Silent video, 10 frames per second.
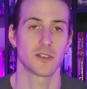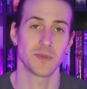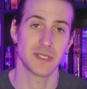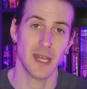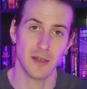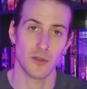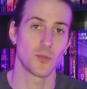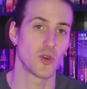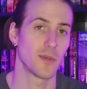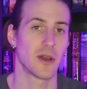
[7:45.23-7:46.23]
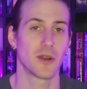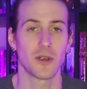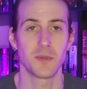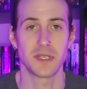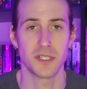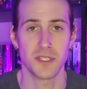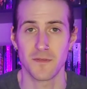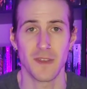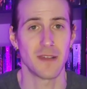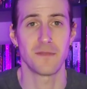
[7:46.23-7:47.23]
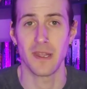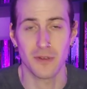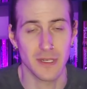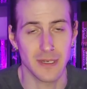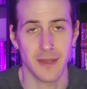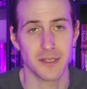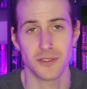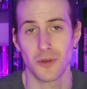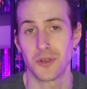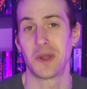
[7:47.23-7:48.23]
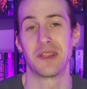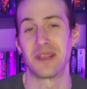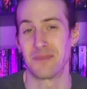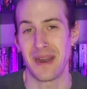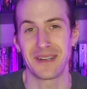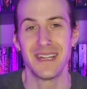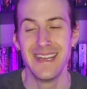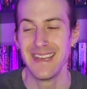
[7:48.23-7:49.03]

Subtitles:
So I'm excited to learn more about her because she's a fan favorite and I just don't know anything about her.